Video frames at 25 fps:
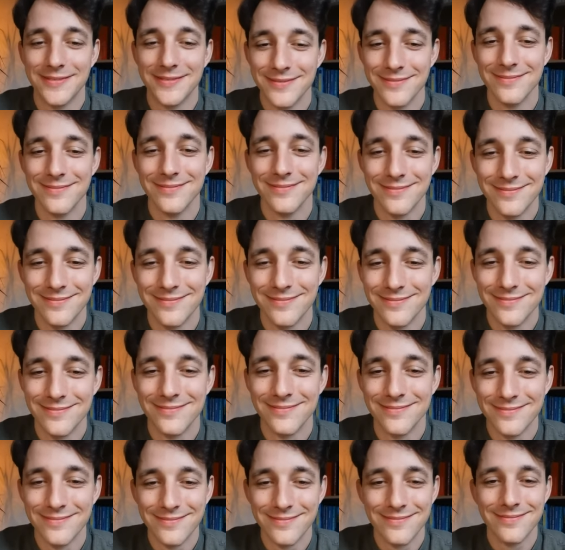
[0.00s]

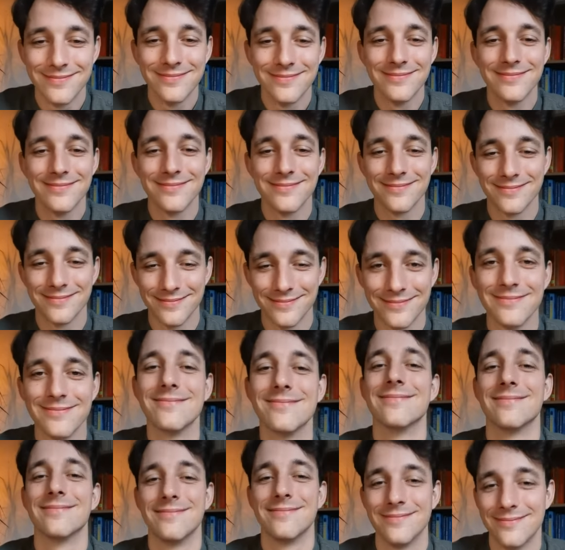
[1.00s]
Tabitha uh, mm-hmm.
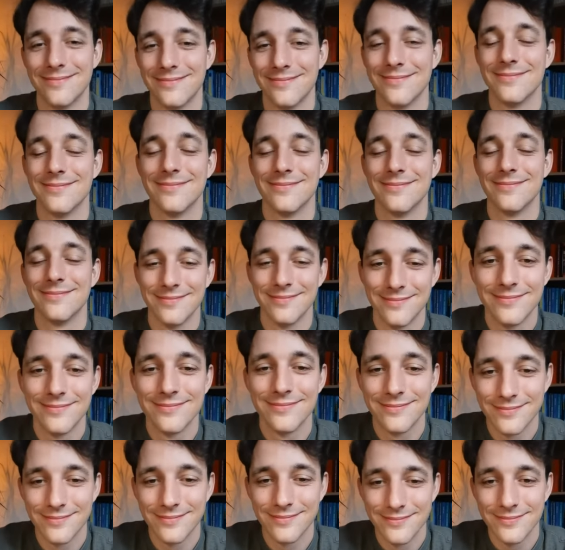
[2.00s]
is a great
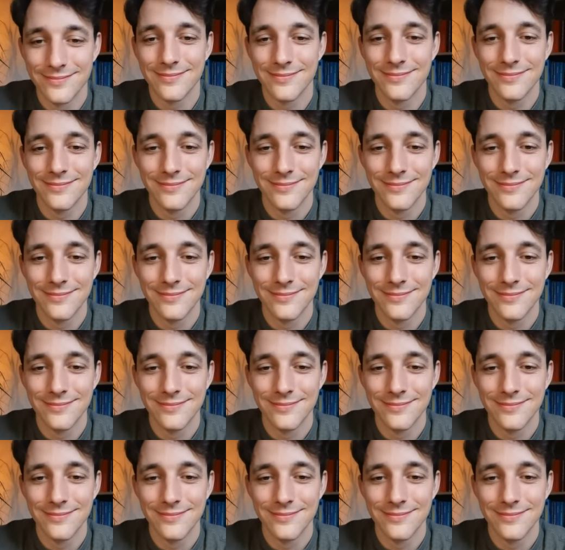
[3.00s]
listener.